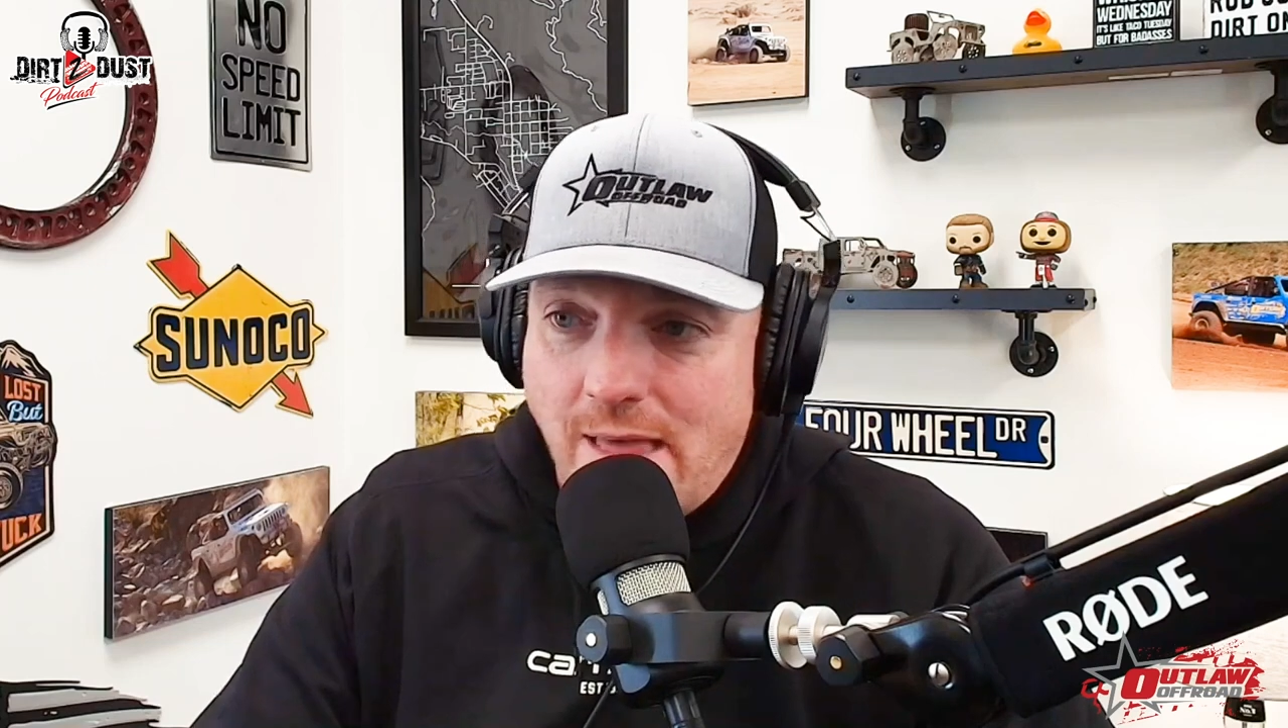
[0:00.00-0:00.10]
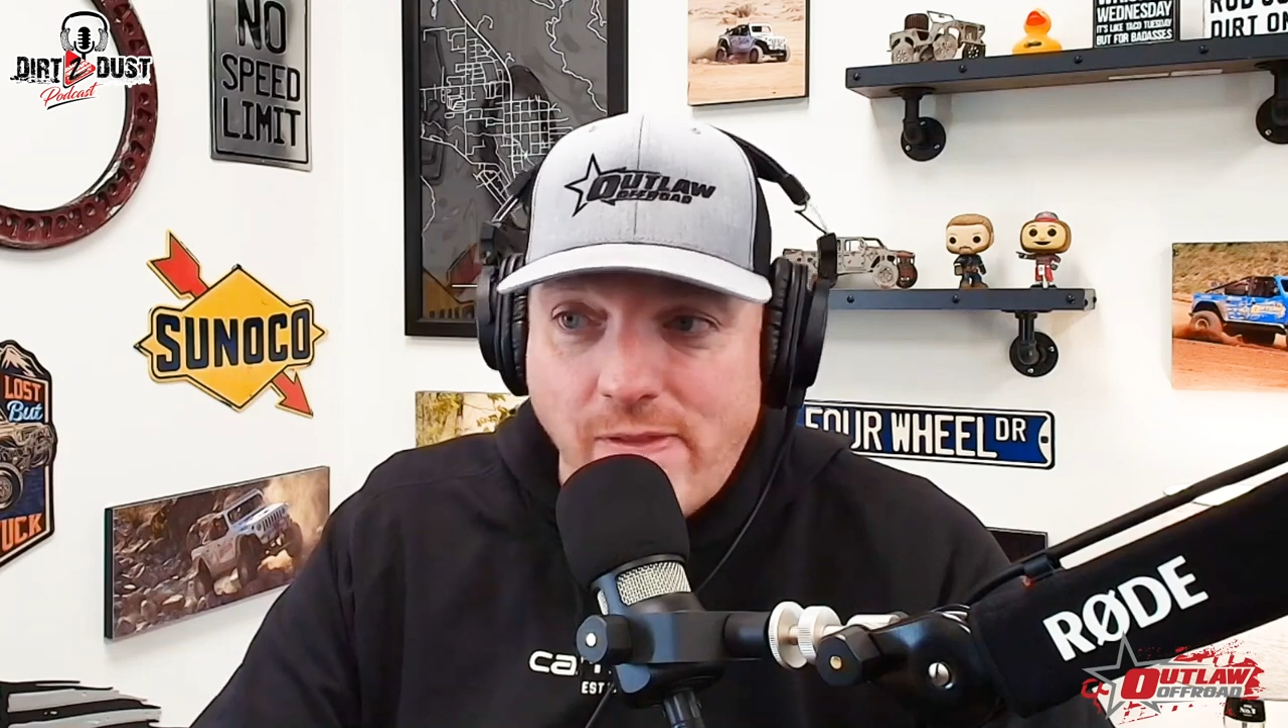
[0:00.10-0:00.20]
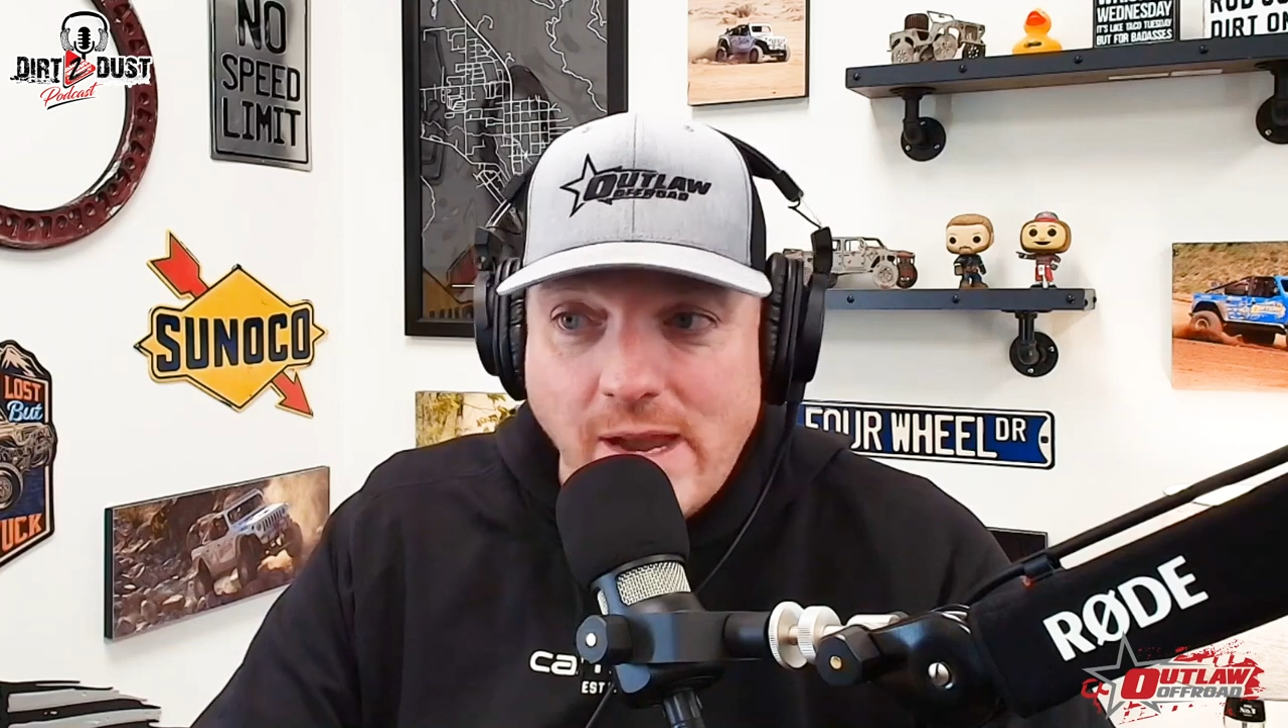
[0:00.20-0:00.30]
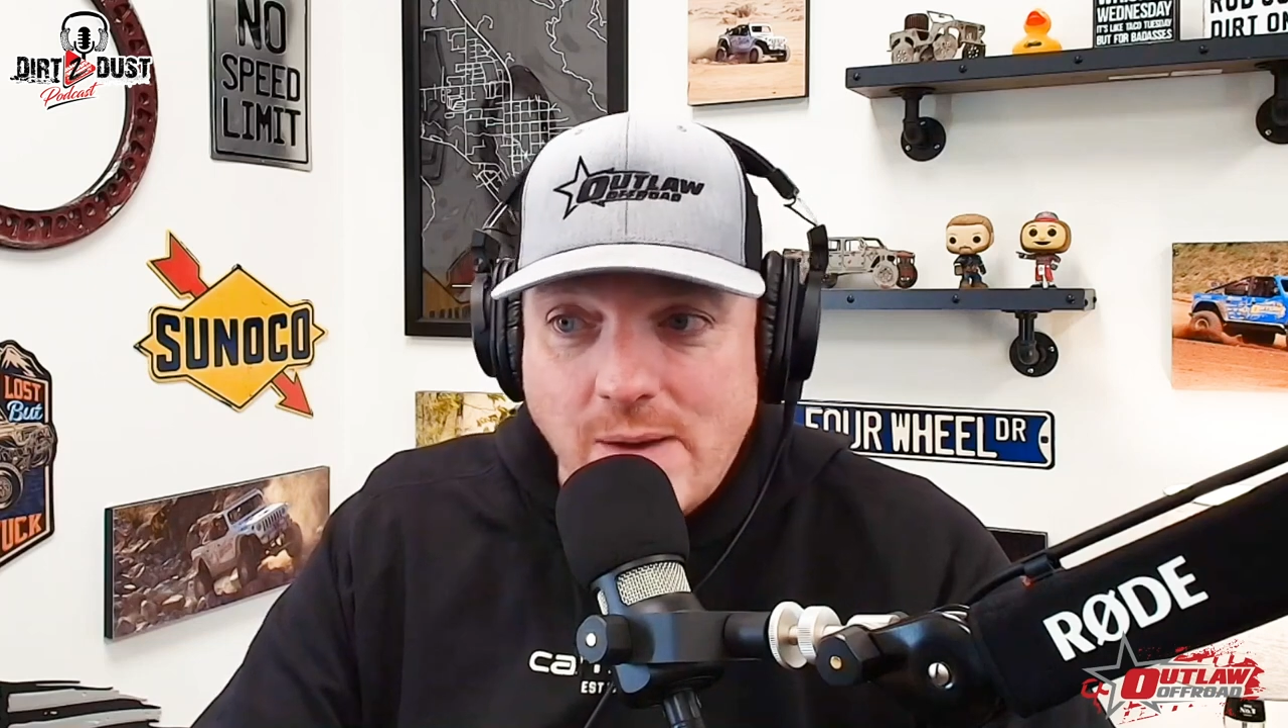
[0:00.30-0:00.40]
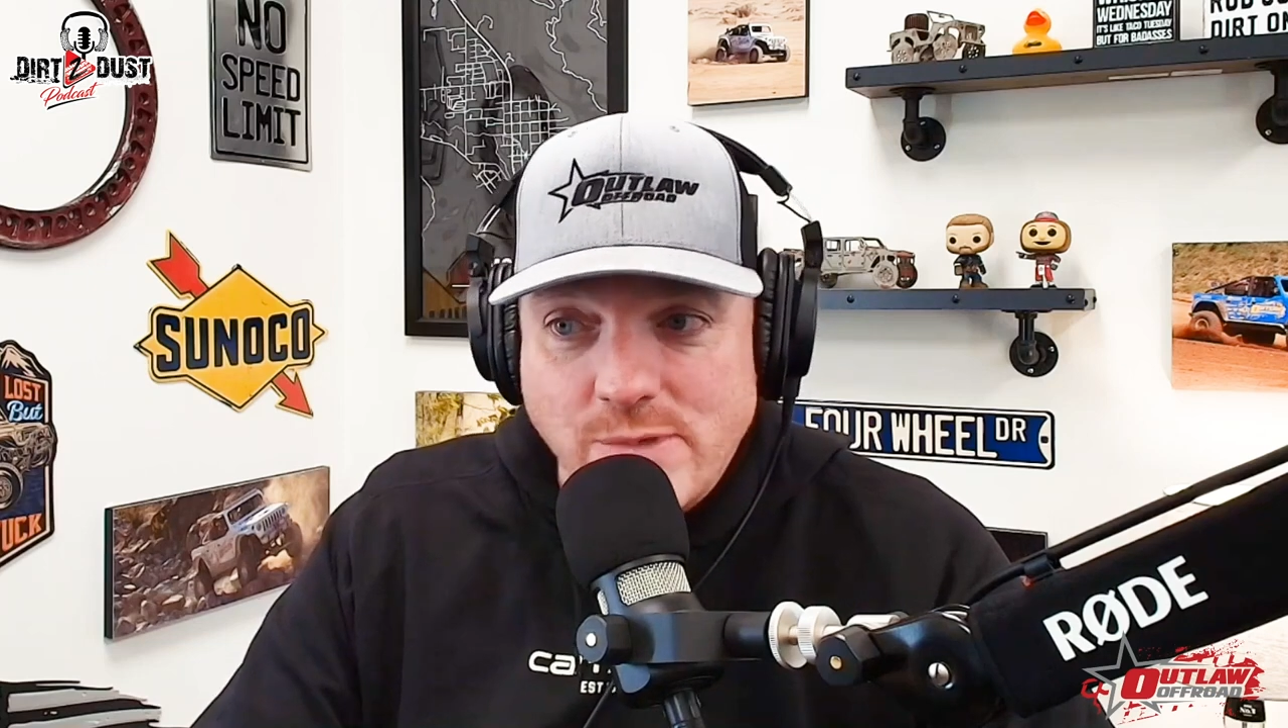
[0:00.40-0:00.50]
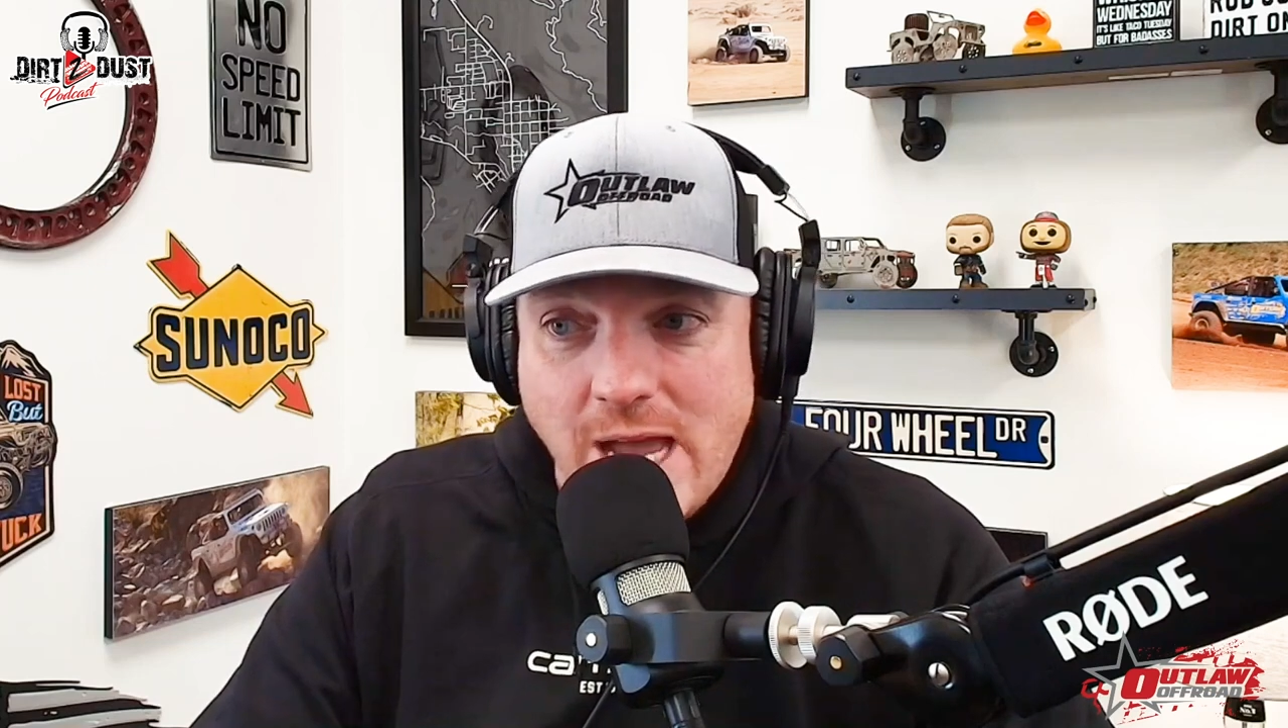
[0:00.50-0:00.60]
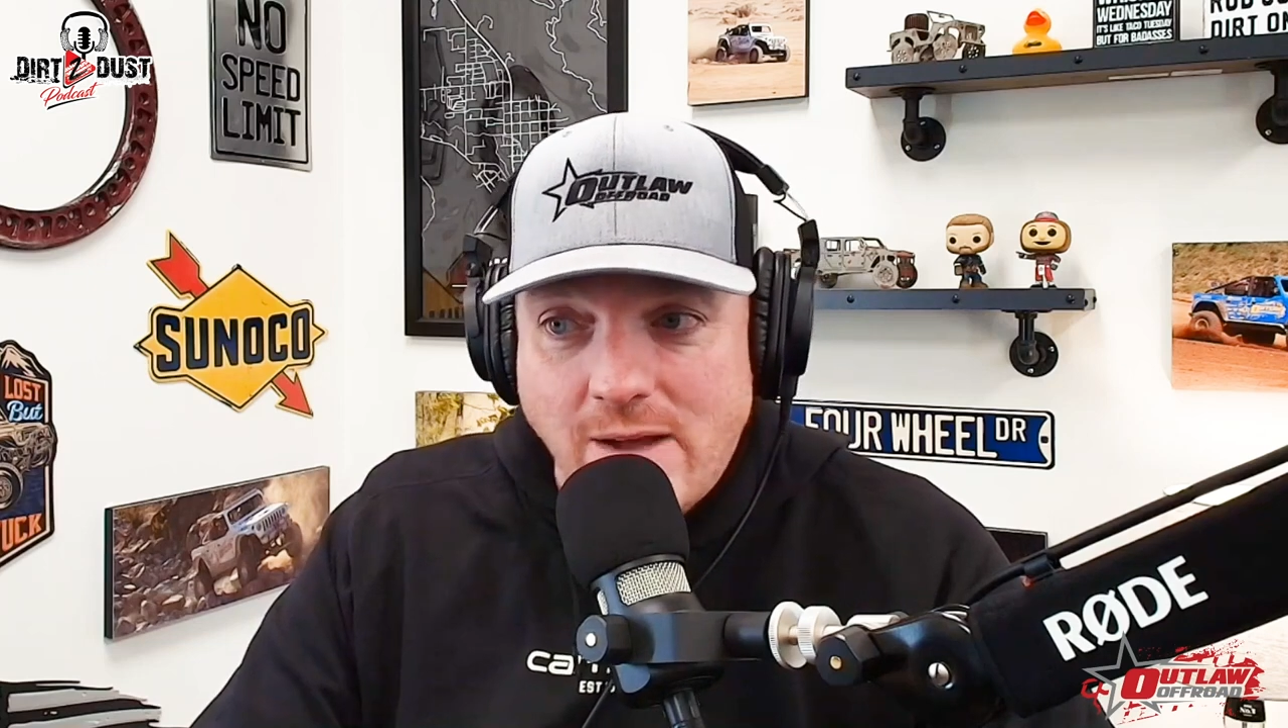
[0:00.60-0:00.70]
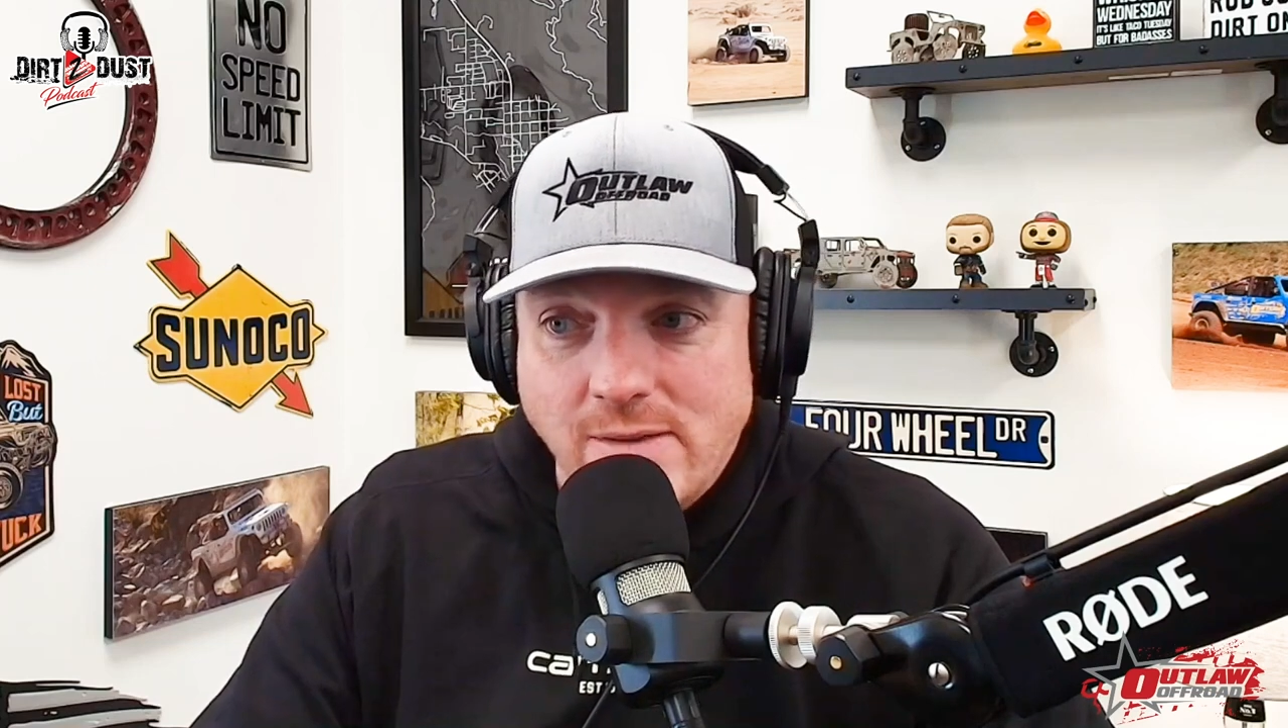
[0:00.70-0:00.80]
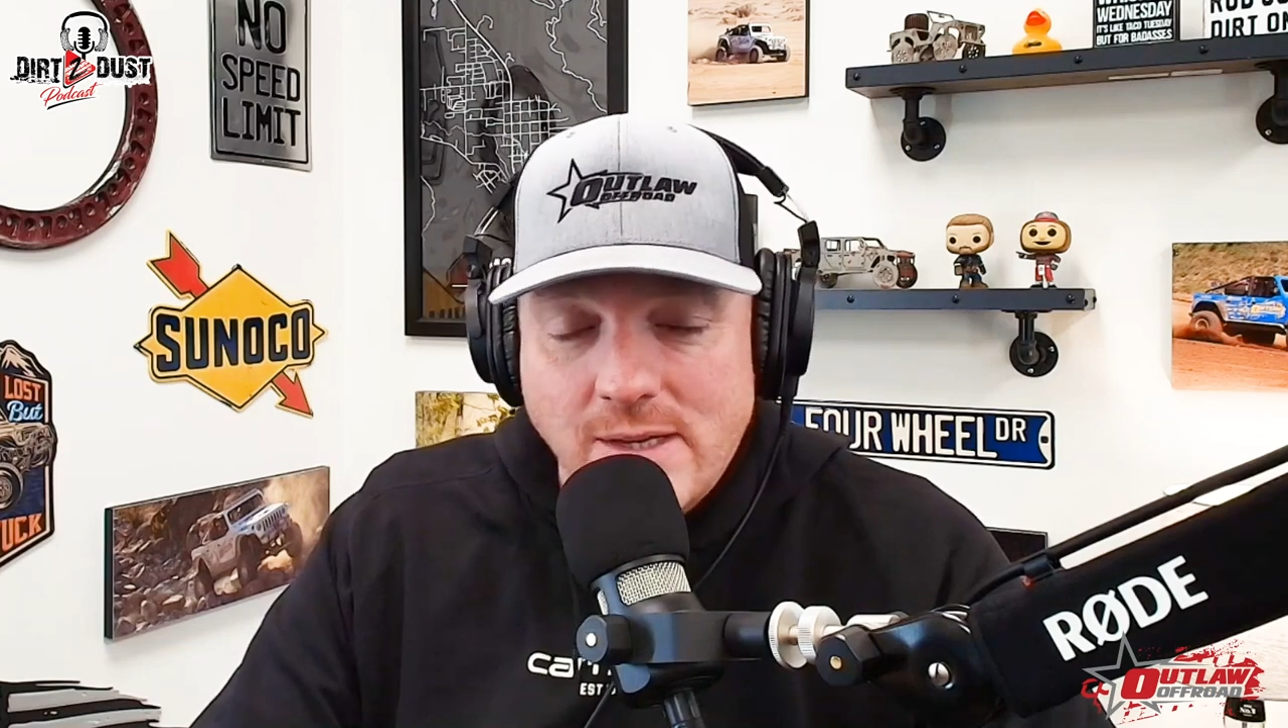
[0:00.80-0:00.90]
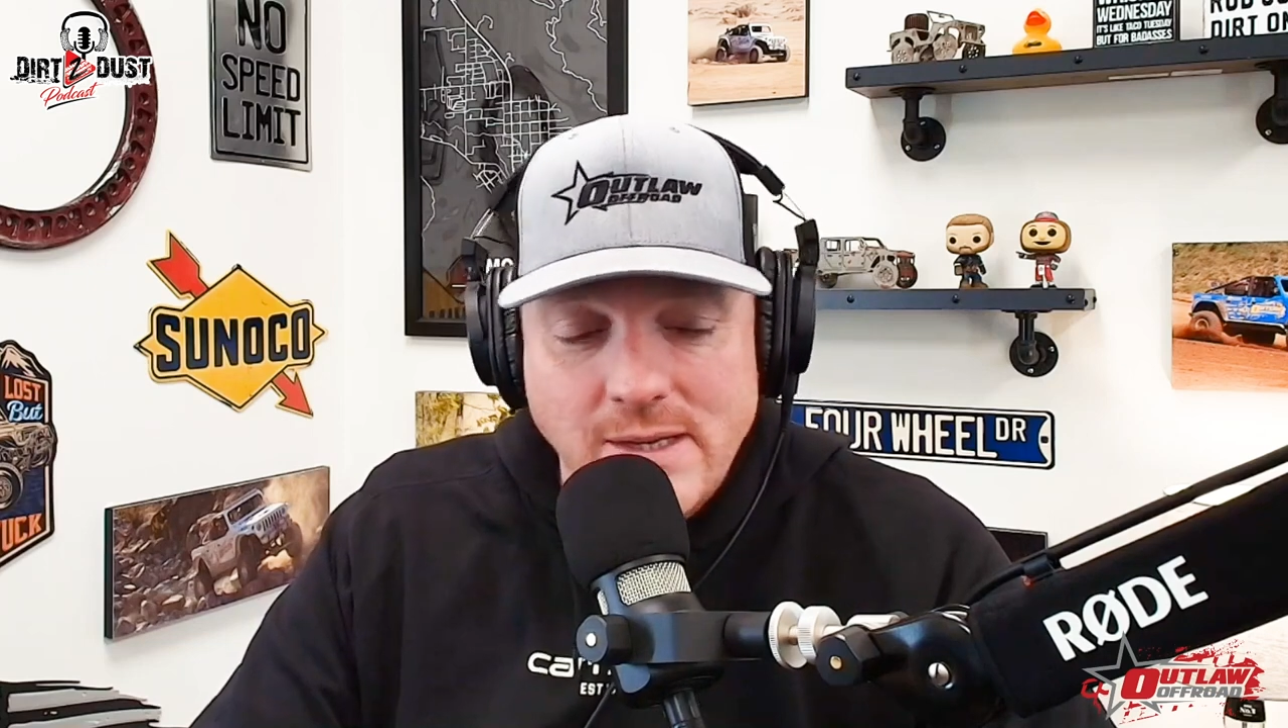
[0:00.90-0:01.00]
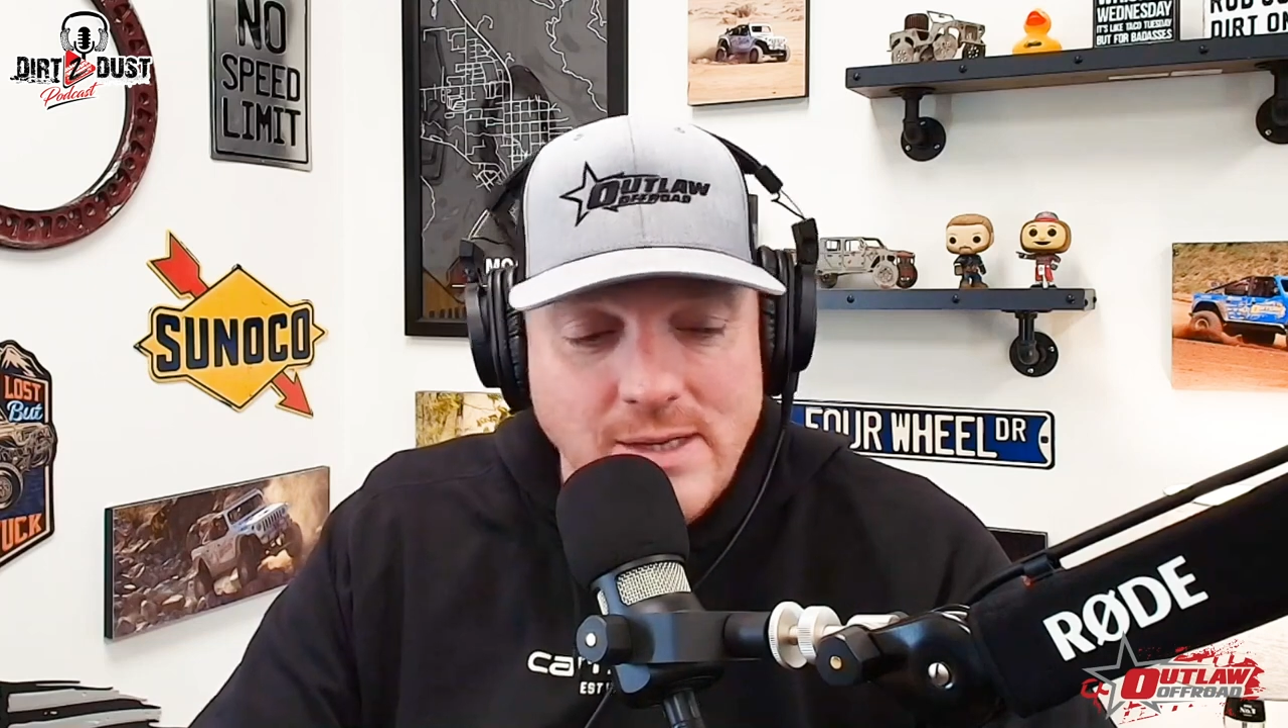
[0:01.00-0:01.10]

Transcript: that thing comes out,